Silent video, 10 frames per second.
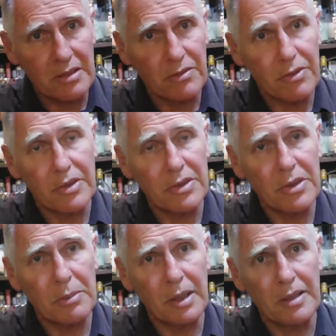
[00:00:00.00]
it to
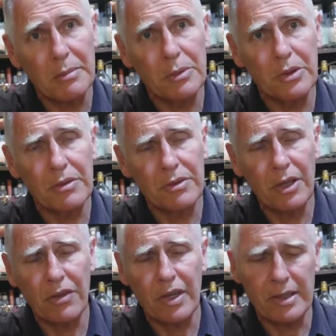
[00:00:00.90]
stimulate some more
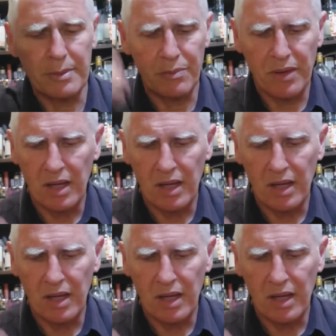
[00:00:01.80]
further facts.